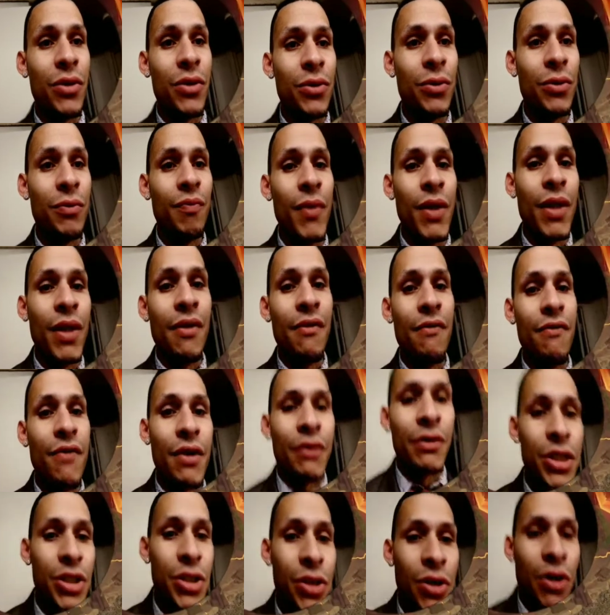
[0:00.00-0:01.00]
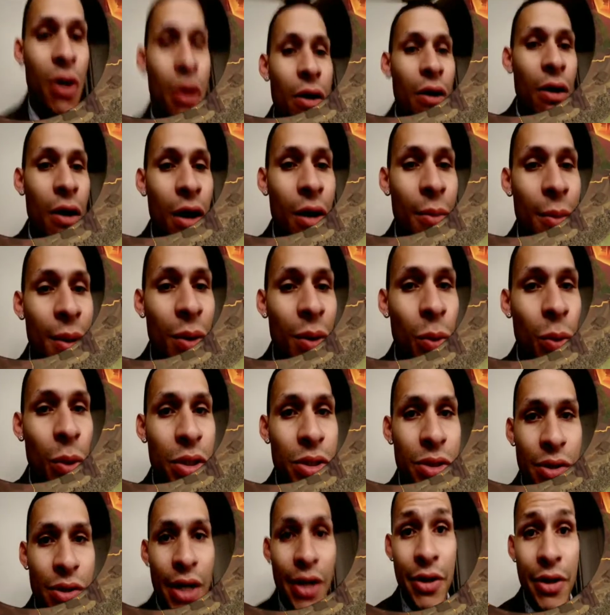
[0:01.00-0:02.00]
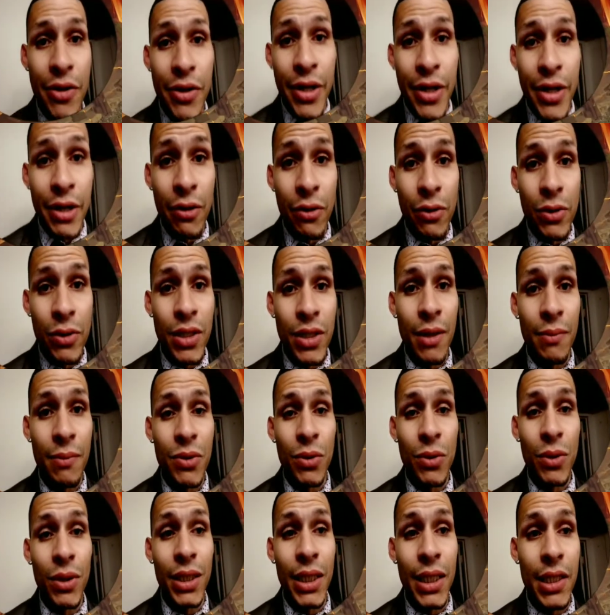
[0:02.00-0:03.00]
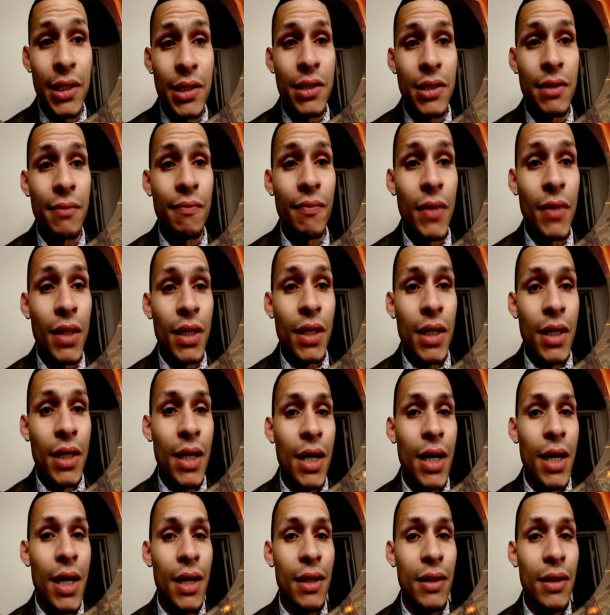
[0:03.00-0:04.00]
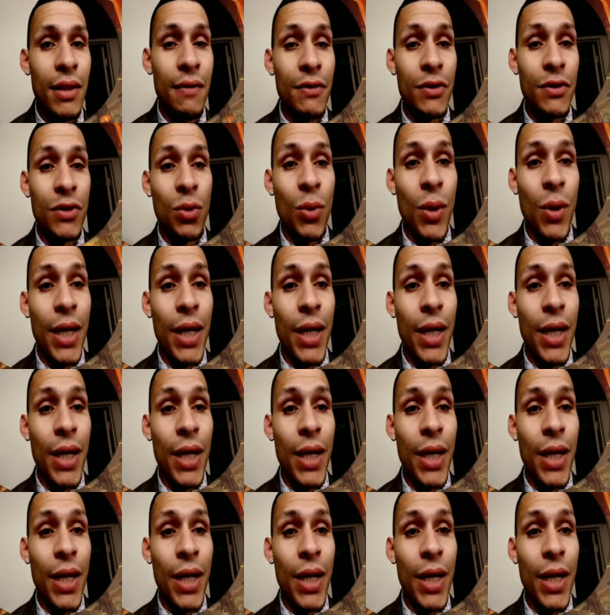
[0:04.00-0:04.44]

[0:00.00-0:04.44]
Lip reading: Very strong army. Once you get your heroes up to at least level 20,